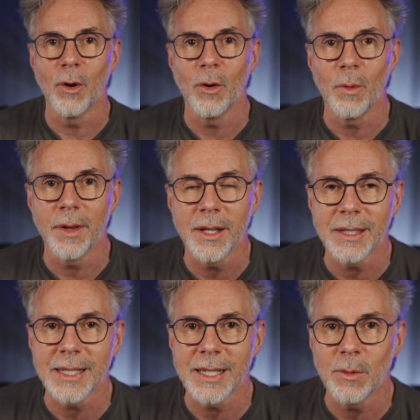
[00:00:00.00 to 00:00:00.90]
more with it
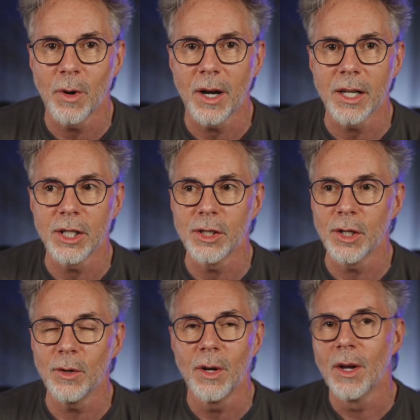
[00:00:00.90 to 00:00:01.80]
to see what I can
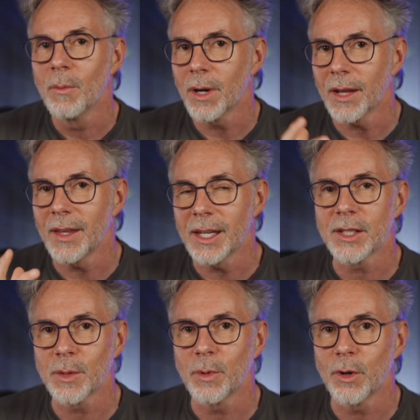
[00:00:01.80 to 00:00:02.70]
do, but I think
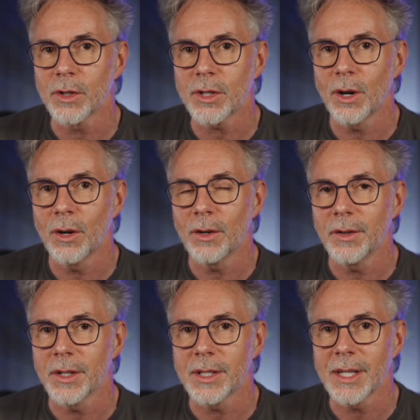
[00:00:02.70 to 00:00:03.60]
it supports all
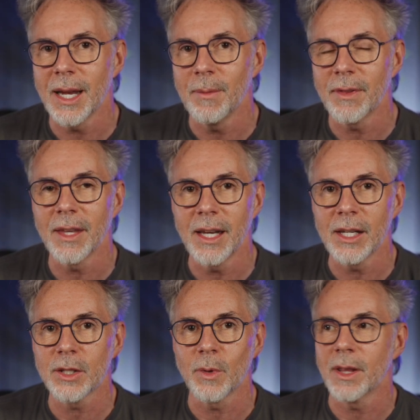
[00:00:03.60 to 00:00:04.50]
the same
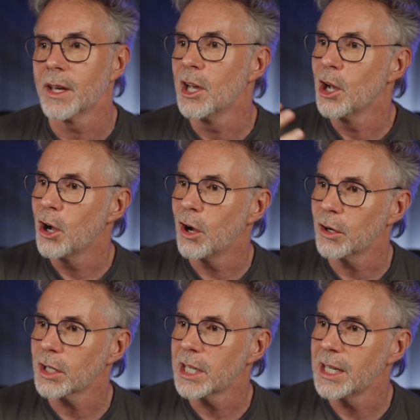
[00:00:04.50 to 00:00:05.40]
things with
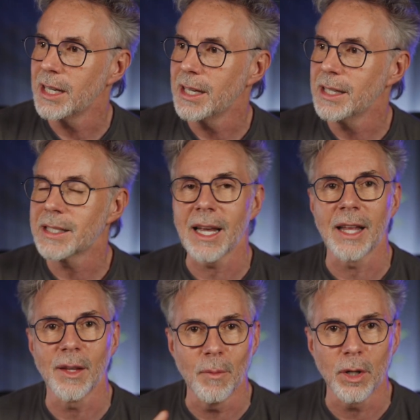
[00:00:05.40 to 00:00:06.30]
hotkeys
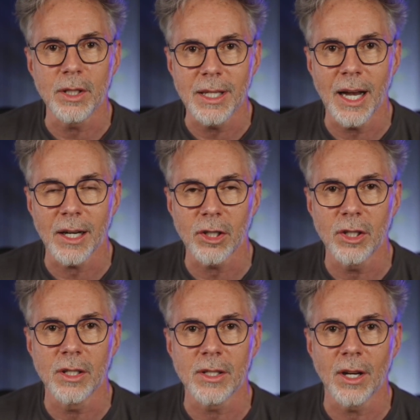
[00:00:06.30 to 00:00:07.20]
and the
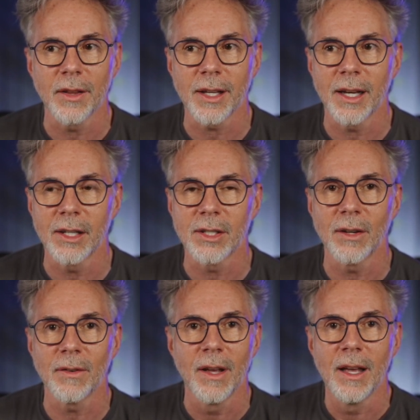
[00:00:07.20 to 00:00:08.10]
multi-actions and all that kind of
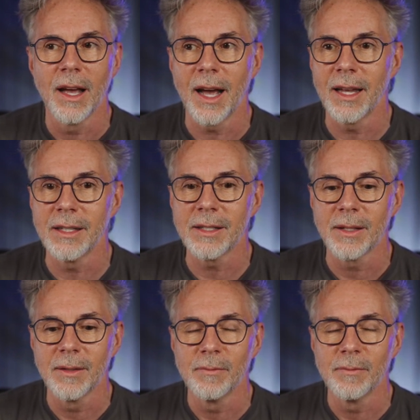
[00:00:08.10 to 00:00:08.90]
stuff. And